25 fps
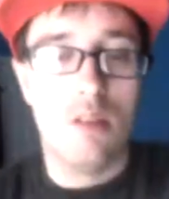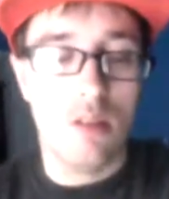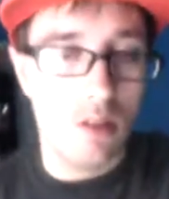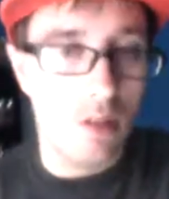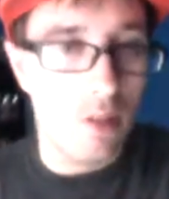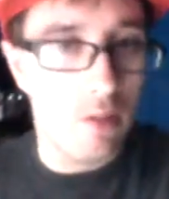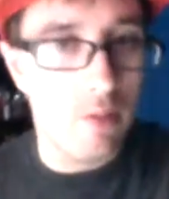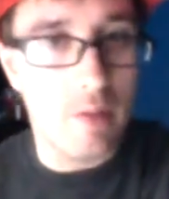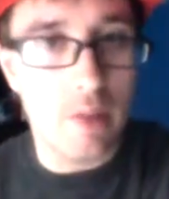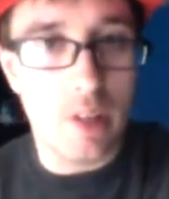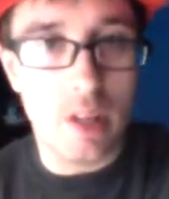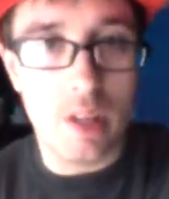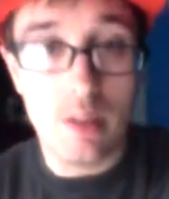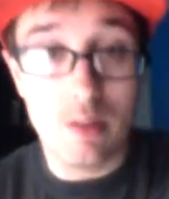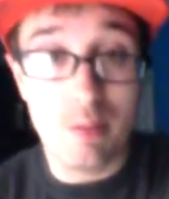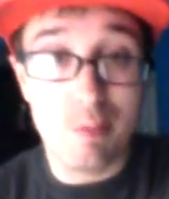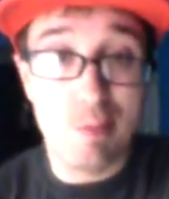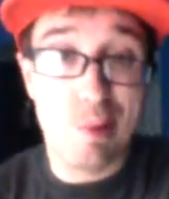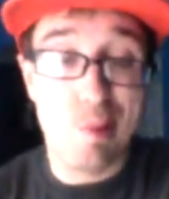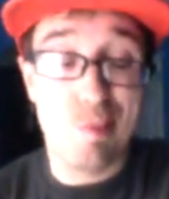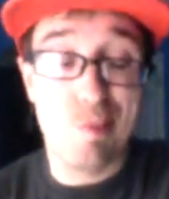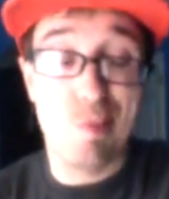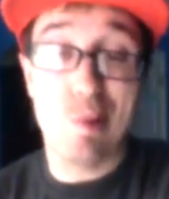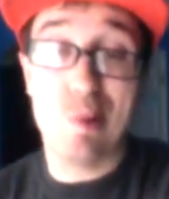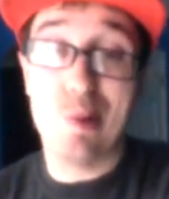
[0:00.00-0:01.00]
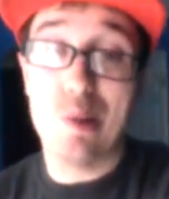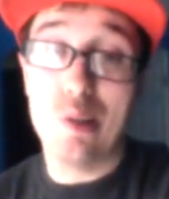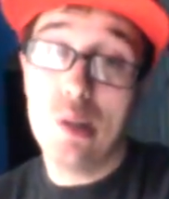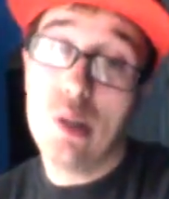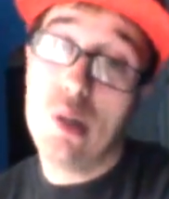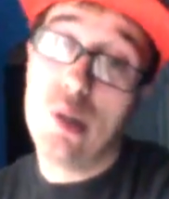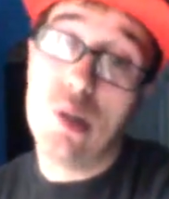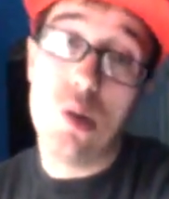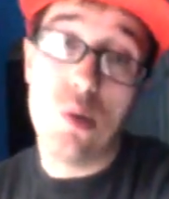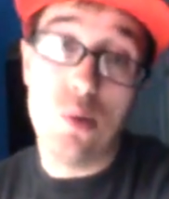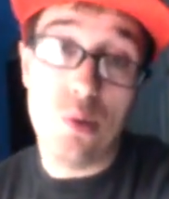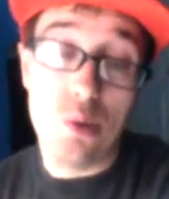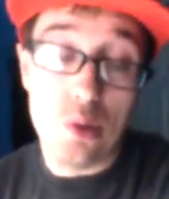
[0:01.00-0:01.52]
know, Val. People gonna
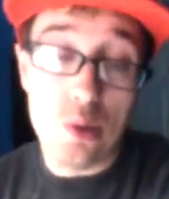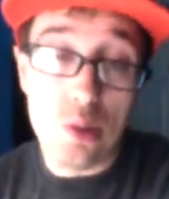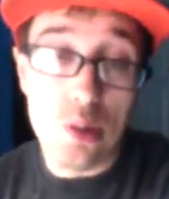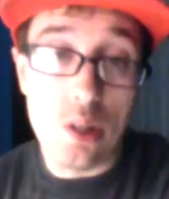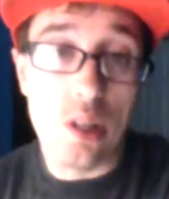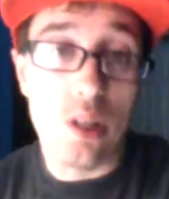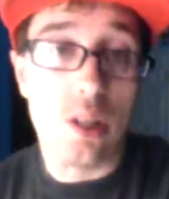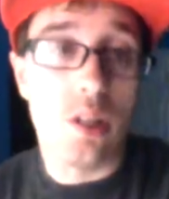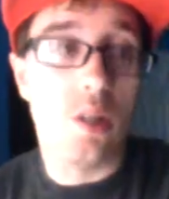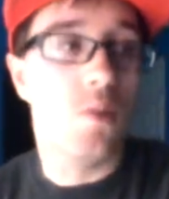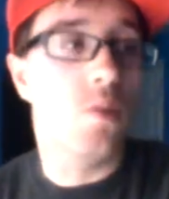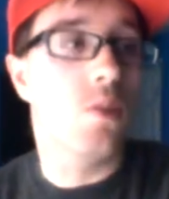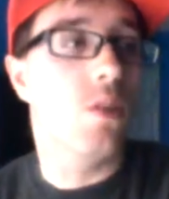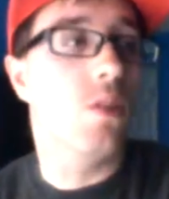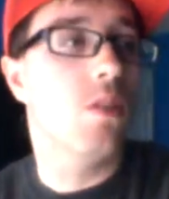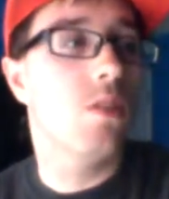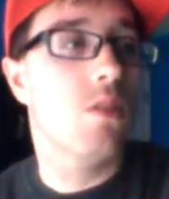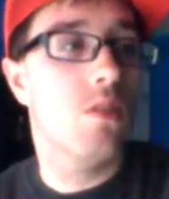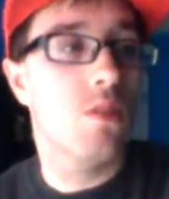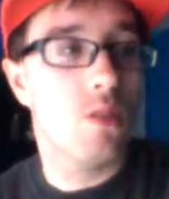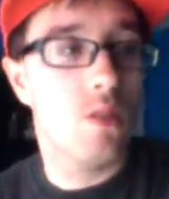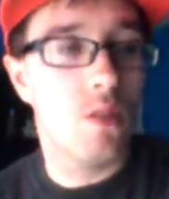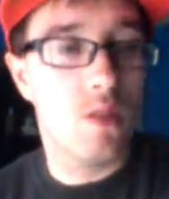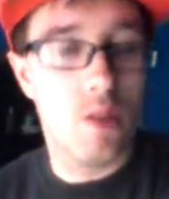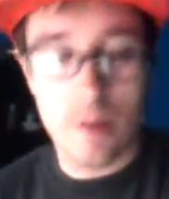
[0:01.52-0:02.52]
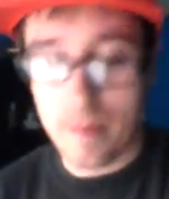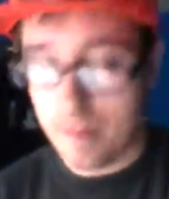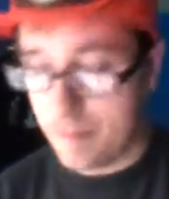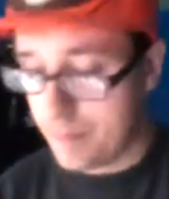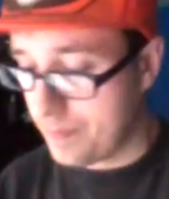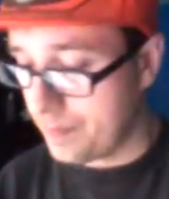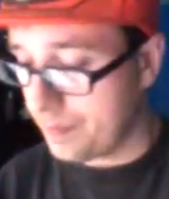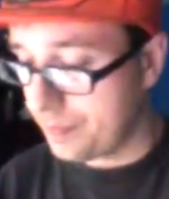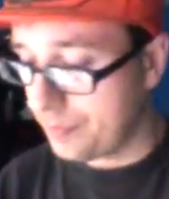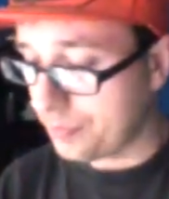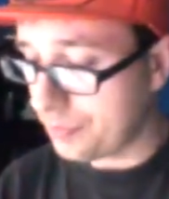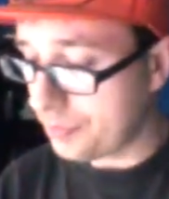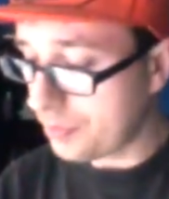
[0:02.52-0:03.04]
go with the lucky one,
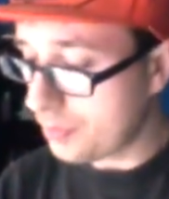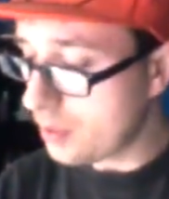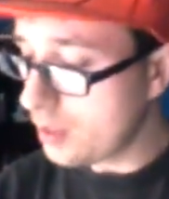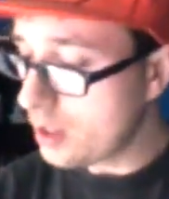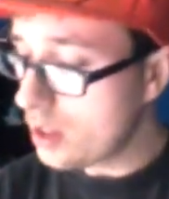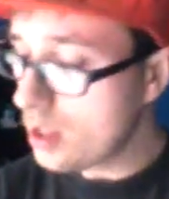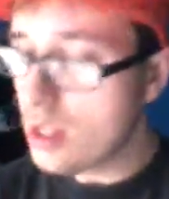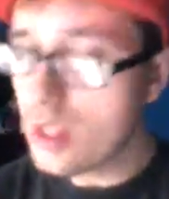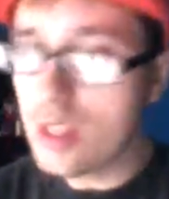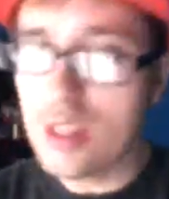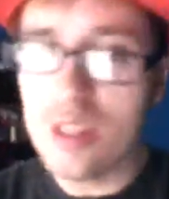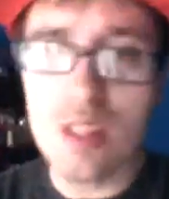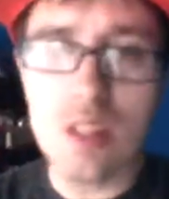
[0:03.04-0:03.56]
so. It's